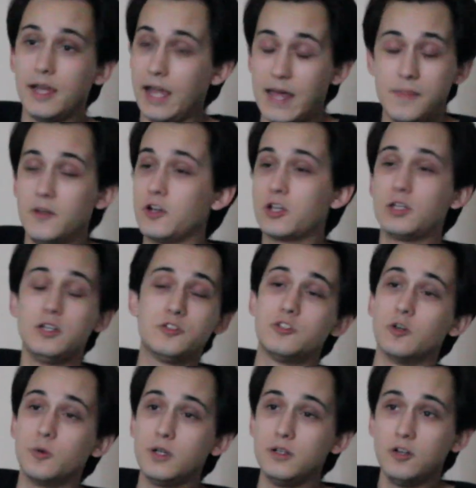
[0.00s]
and they're going to
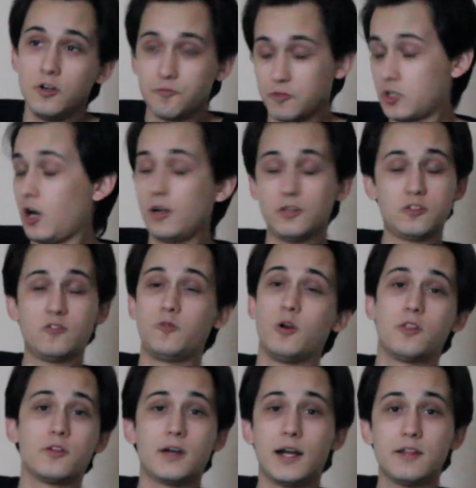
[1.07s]
do it regardless of
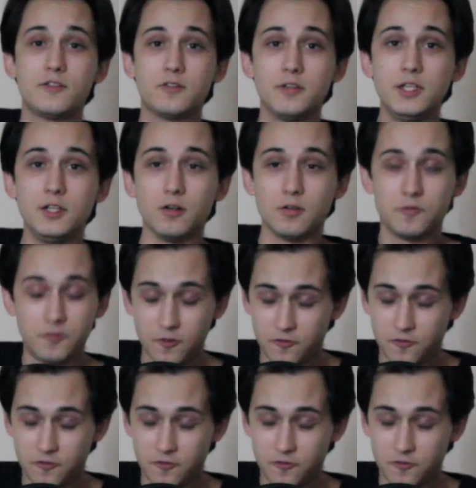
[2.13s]
whether or not it's legal.